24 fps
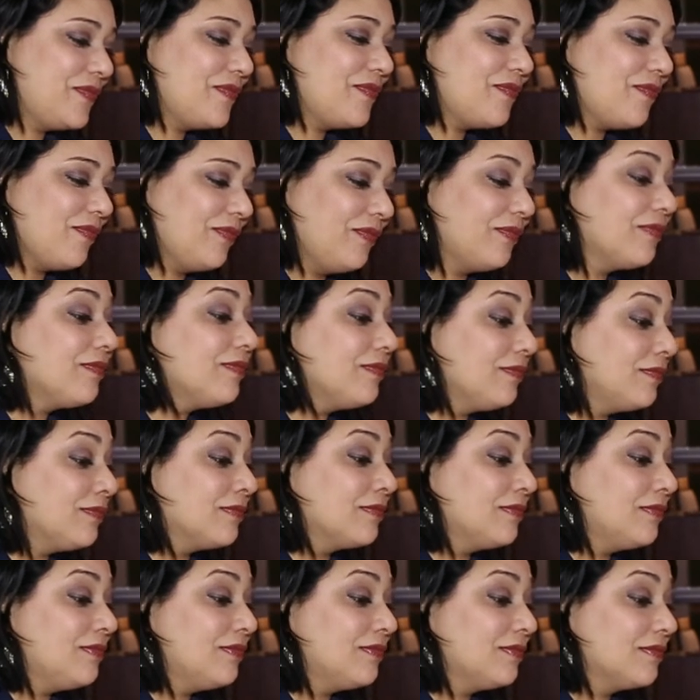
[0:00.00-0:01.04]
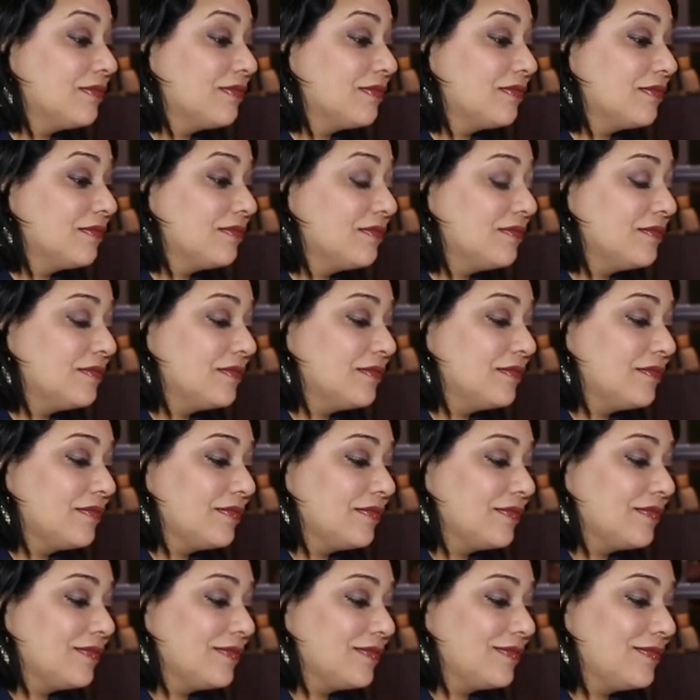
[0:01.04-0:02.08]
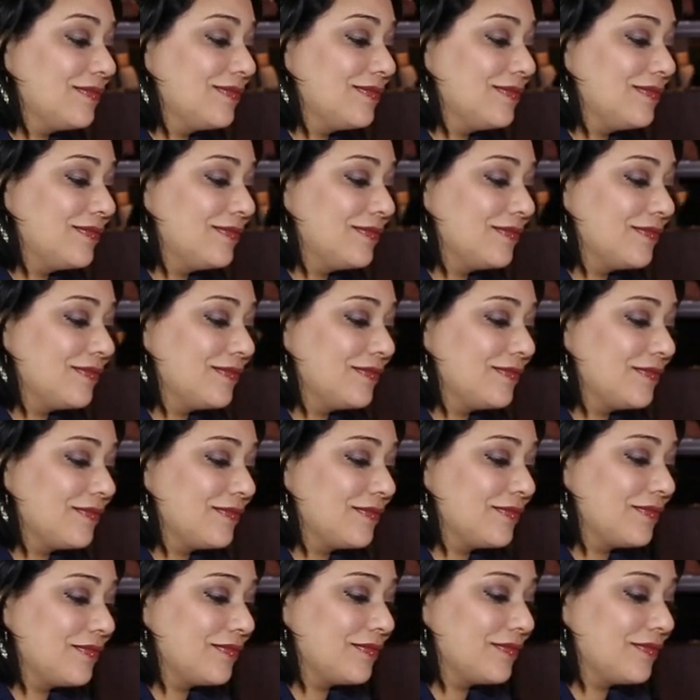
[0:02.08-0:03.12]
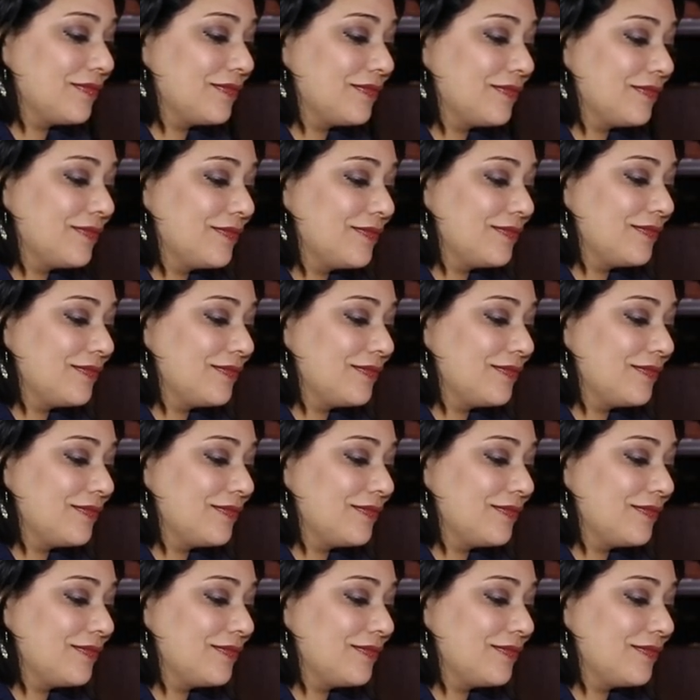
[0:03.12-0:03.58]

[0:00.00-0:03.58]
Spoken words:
No words are spoken by the person on screen.